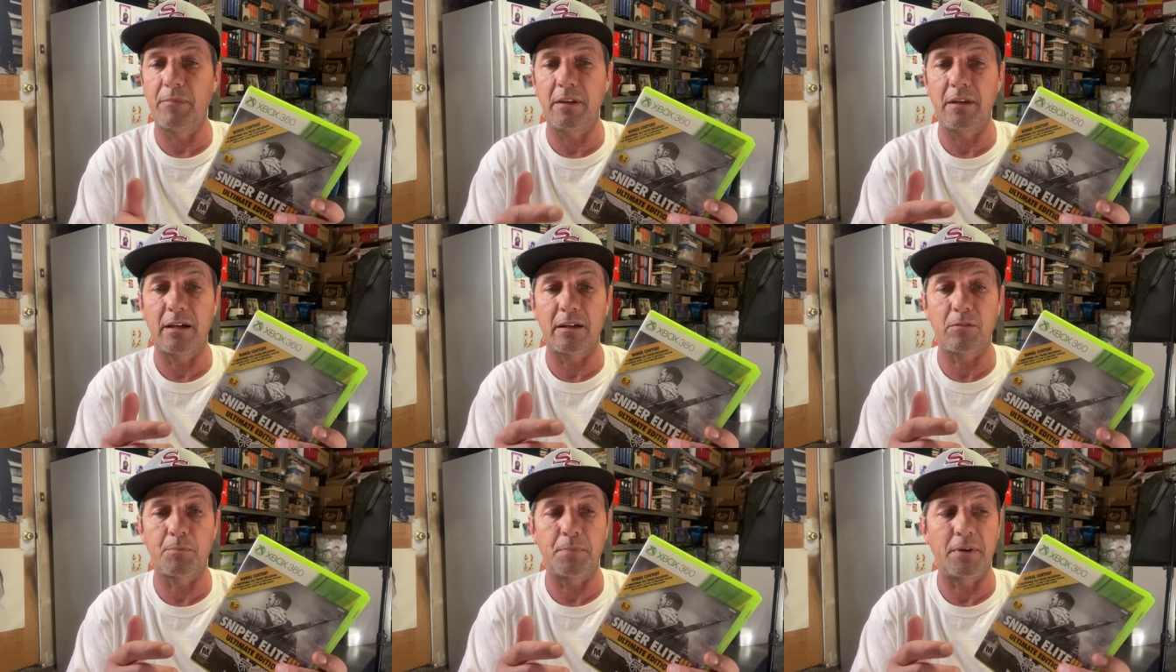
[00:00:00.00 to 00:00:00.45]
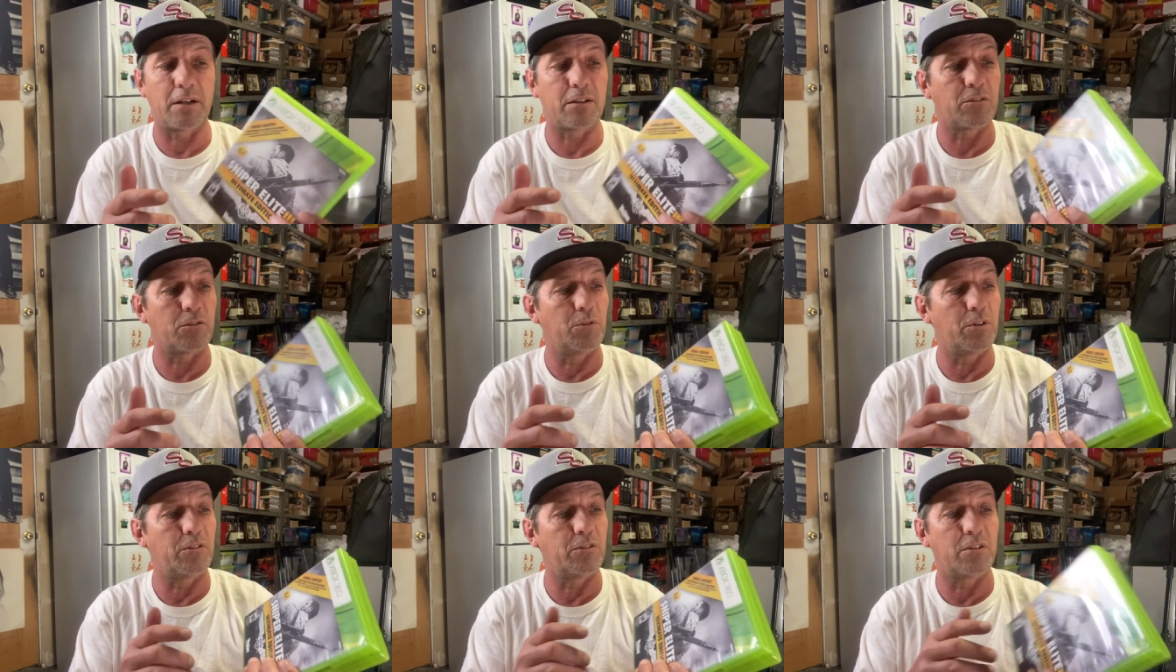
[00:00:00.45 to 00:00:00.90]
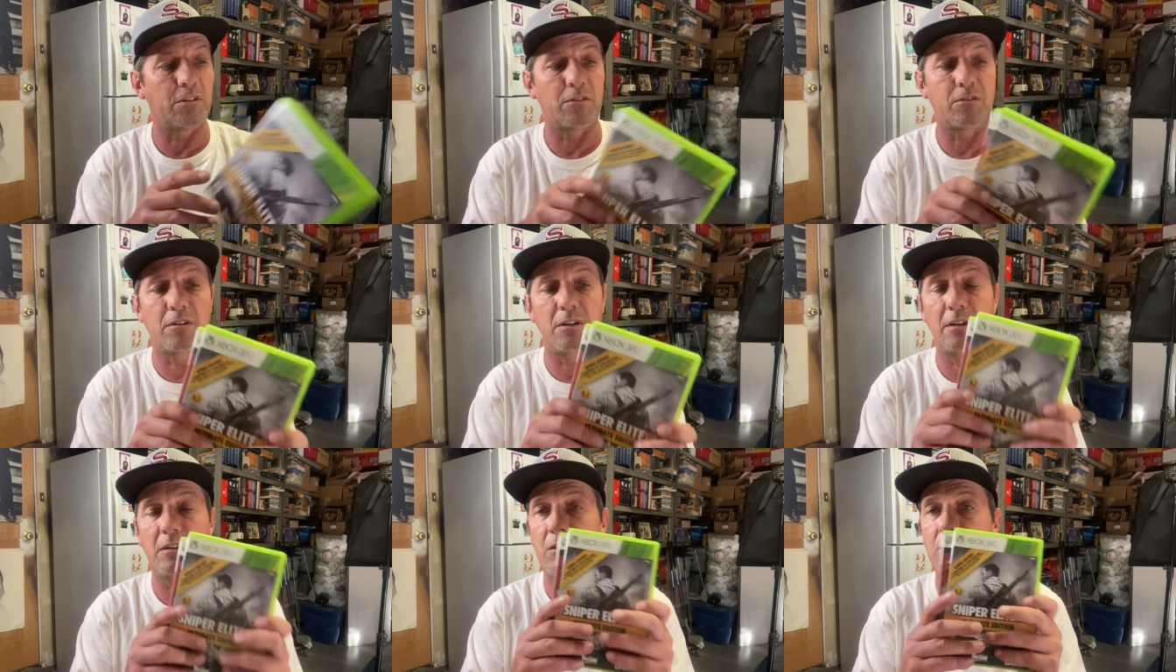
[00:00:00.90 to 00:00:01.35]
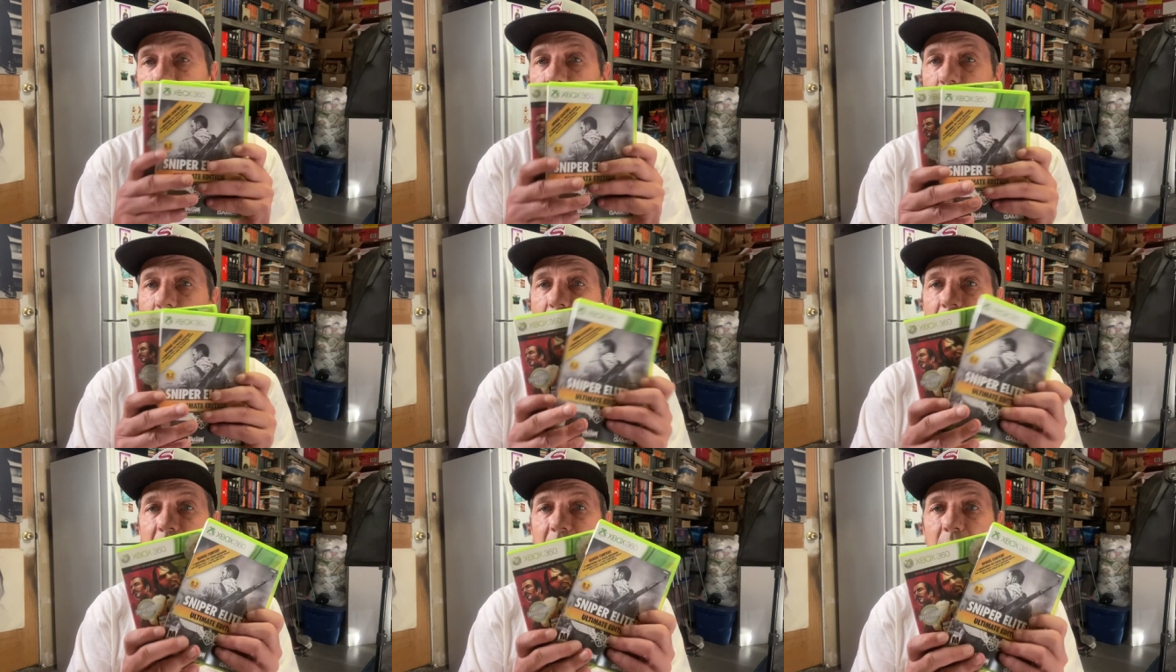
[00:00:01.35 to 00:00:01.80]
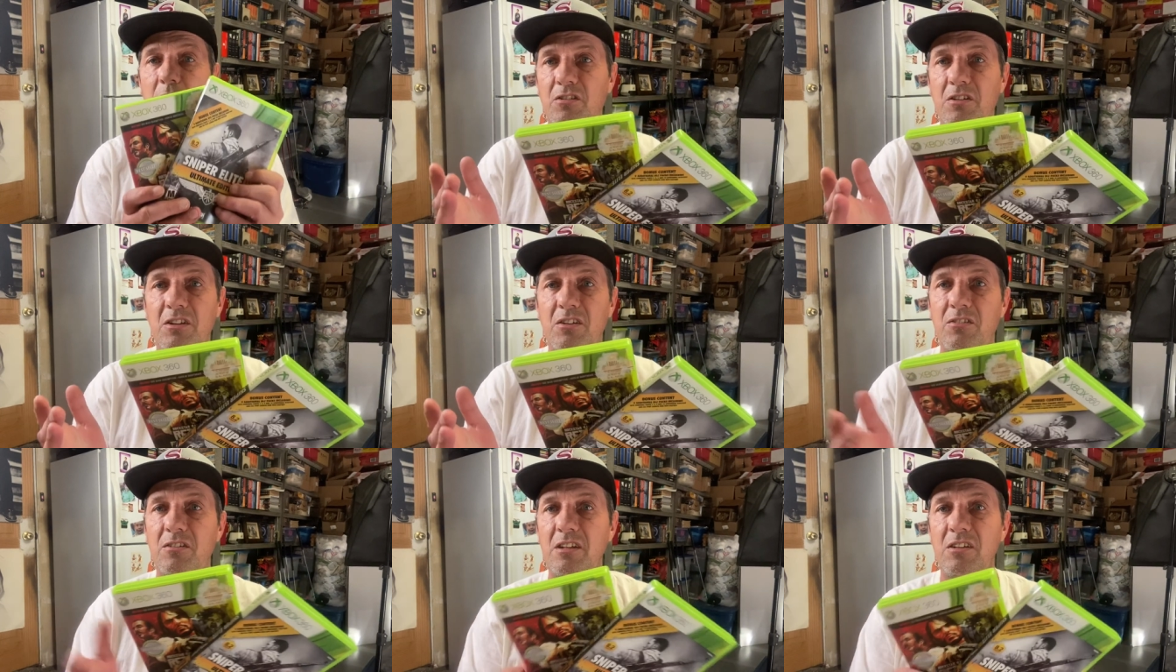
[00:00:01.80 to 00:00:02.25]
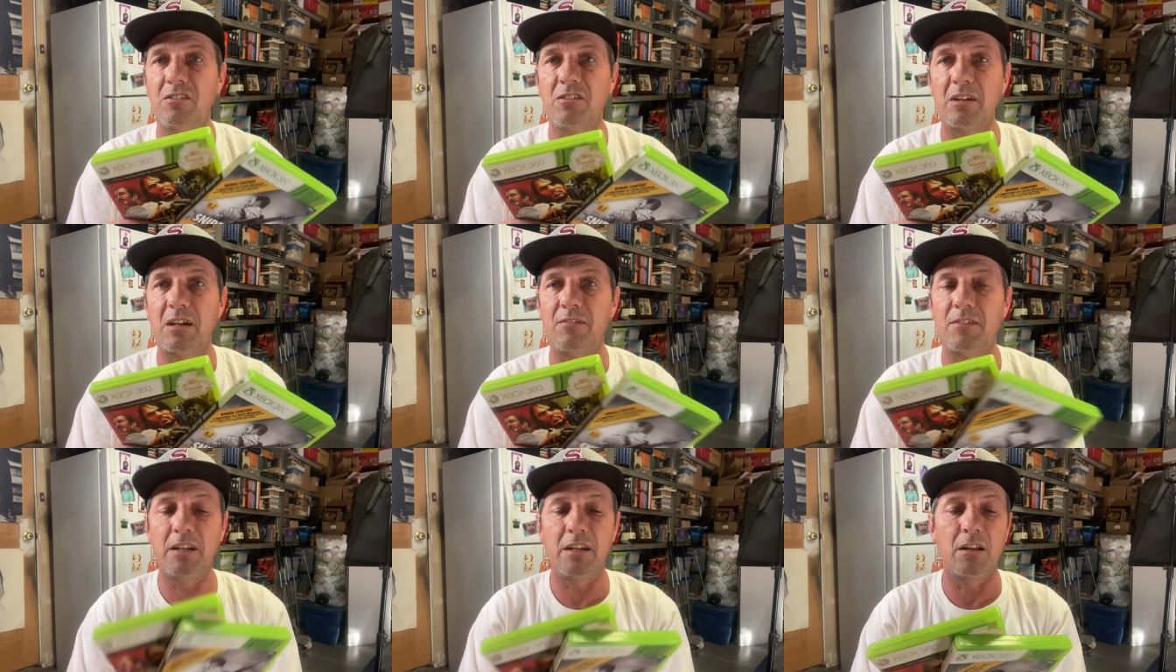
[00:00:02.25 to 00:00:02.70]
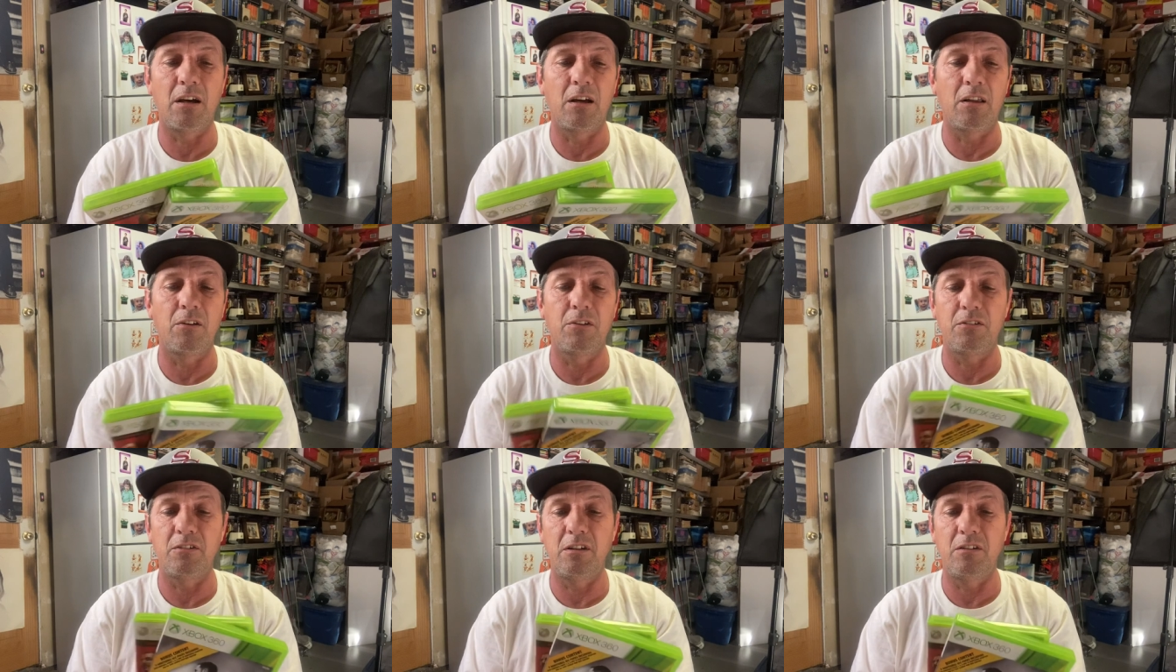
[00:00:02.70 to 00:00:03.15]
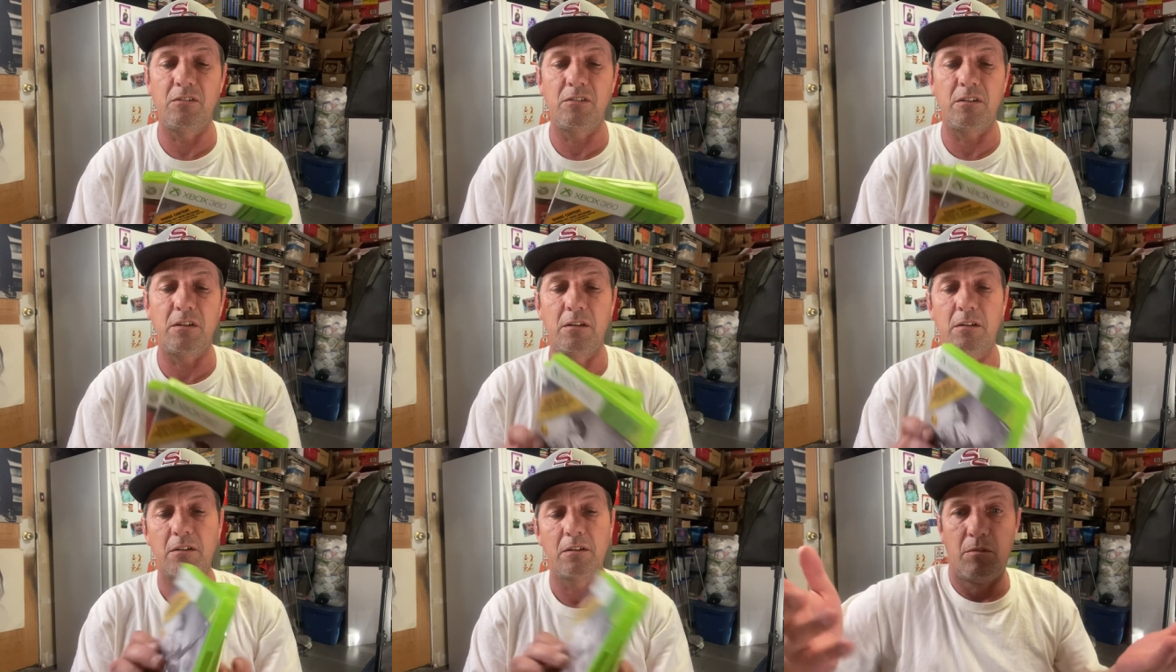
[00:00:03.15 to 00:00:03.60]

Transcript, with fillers: the Xbox 360 and these two games, 60 $70 easy.